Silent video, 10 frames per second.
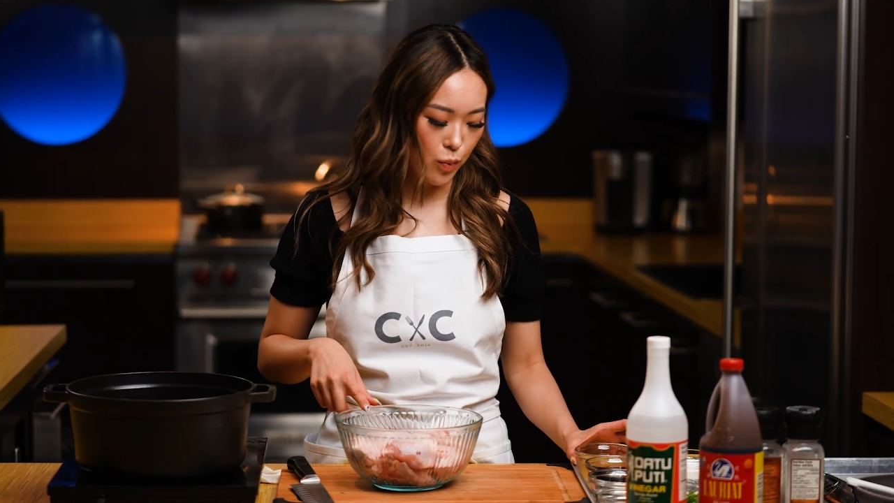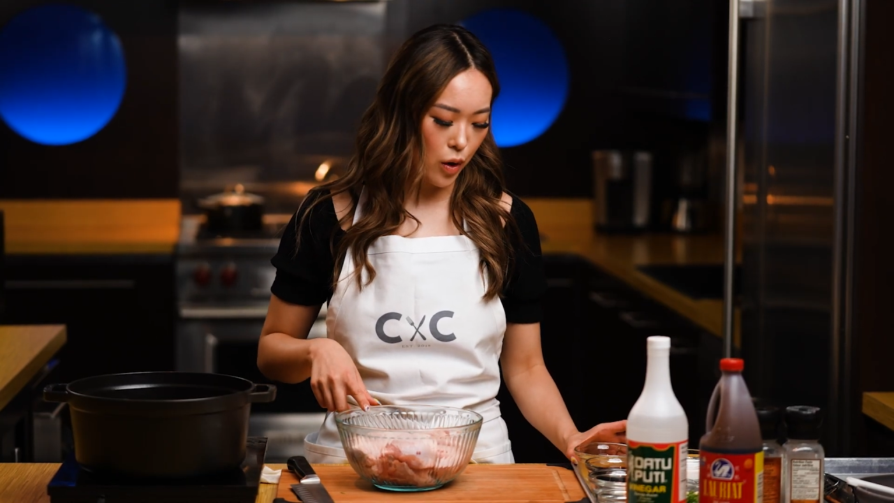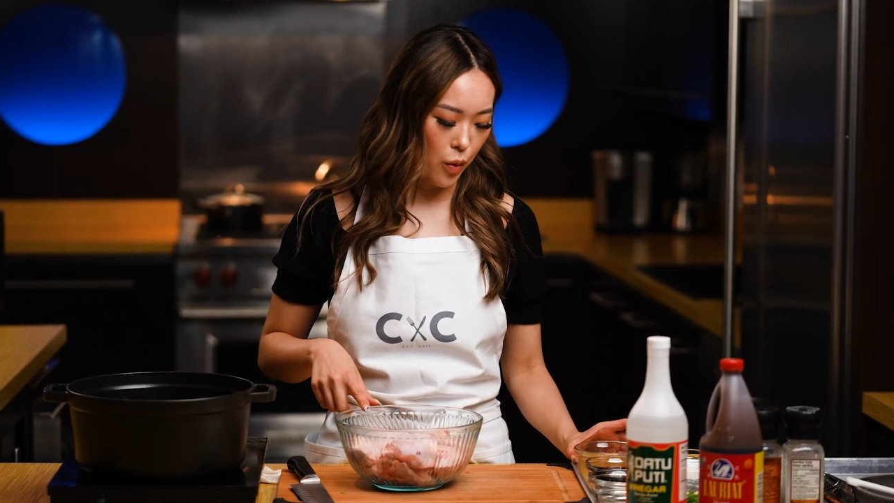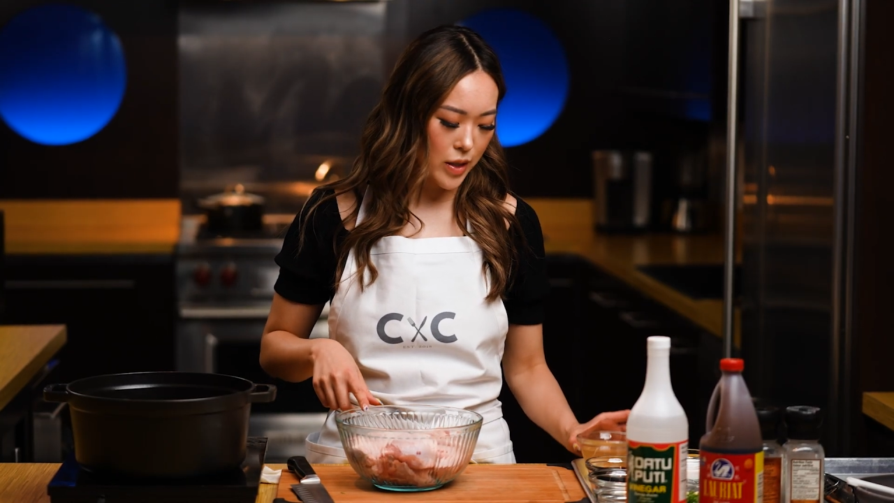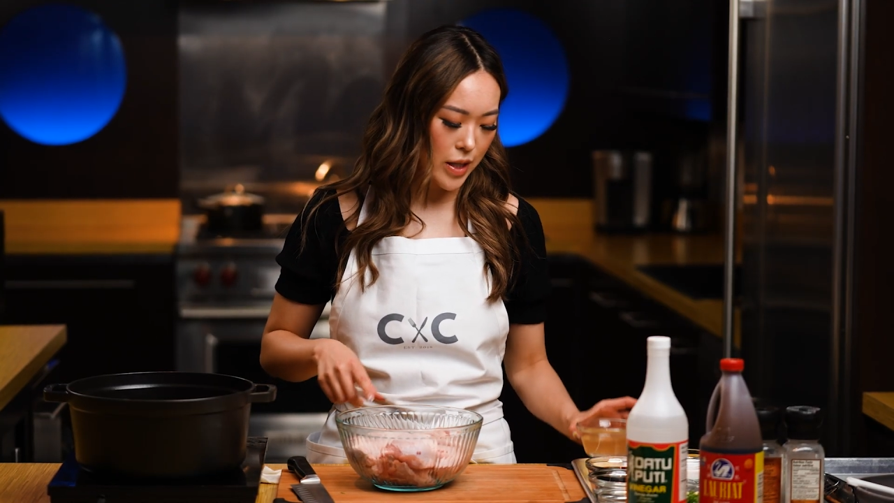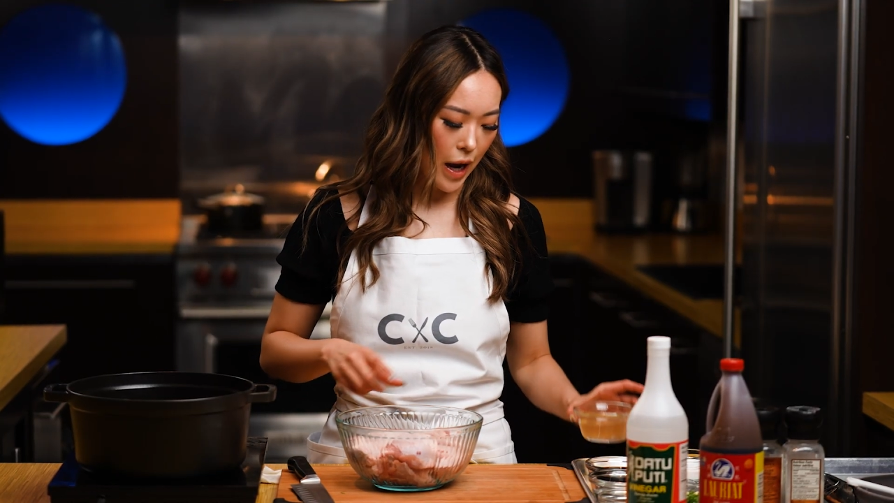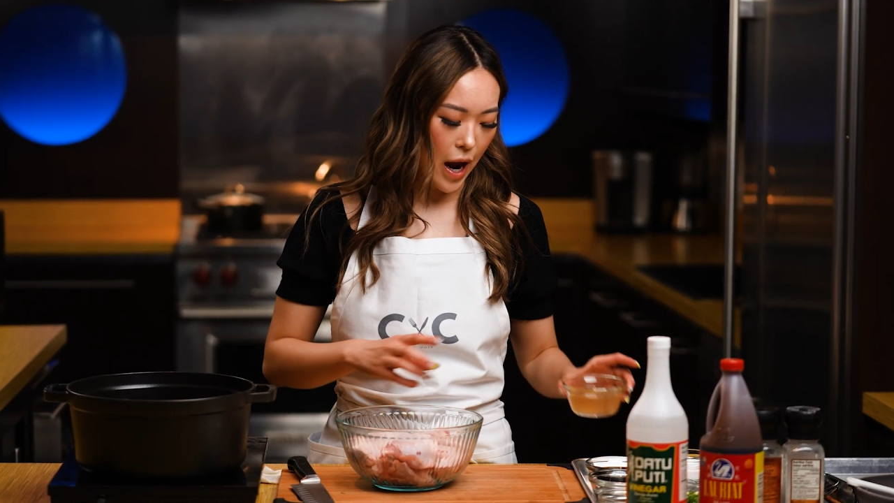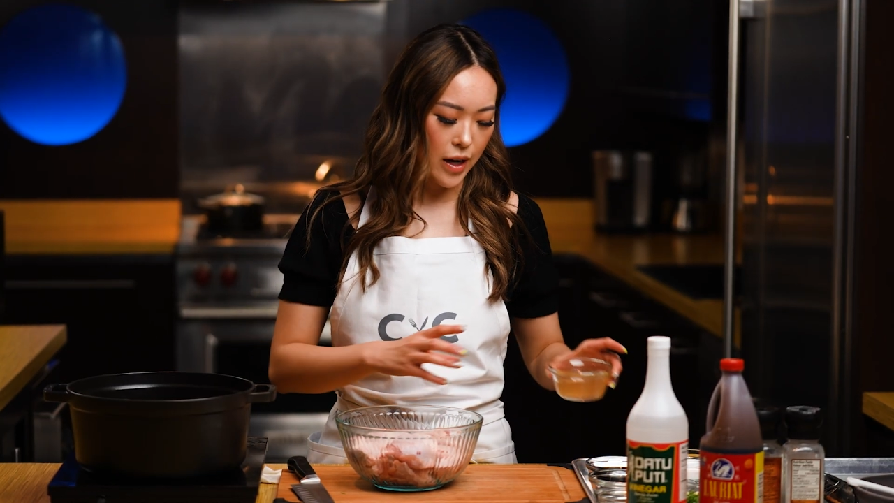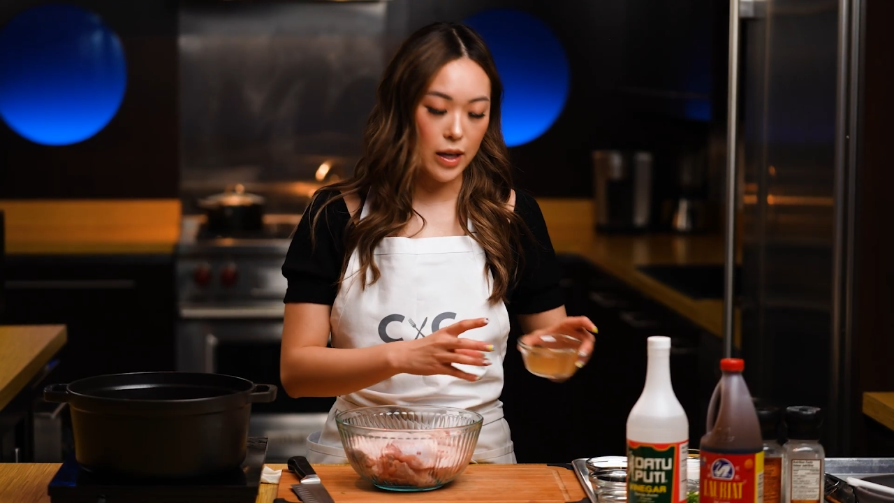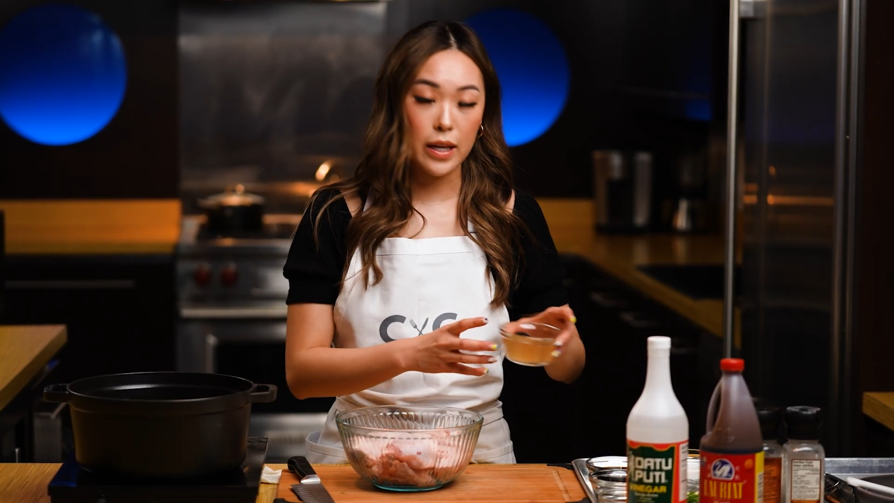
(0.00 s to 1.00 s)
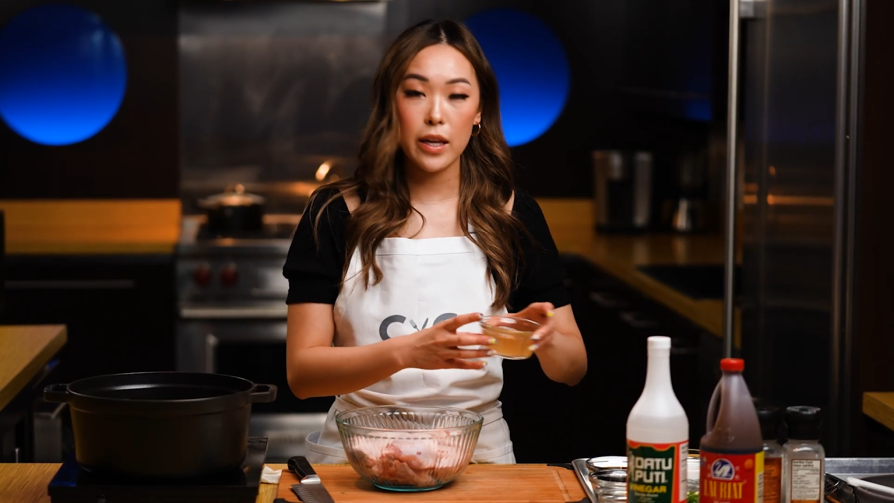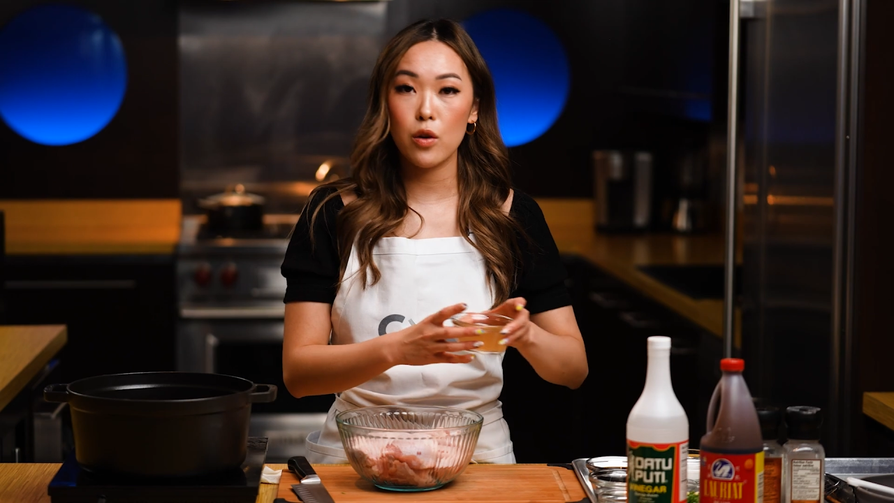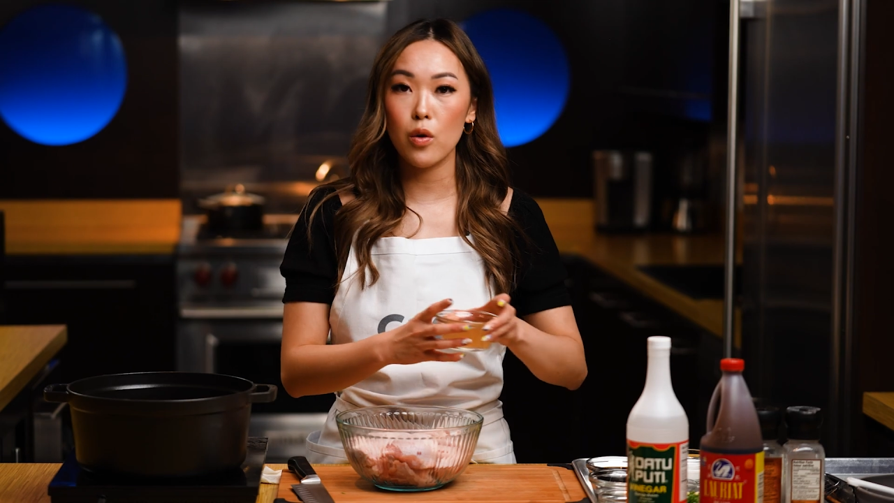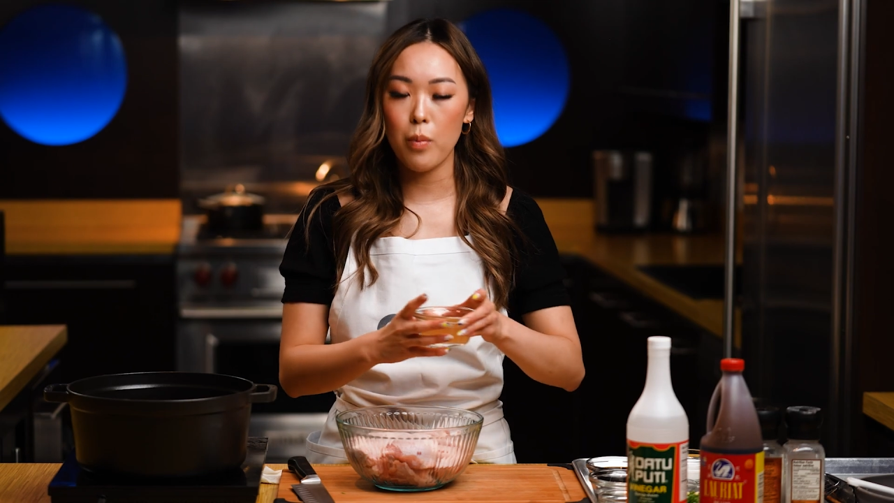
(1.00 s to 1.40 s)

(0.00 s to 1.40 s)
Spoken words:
we're going to add in equal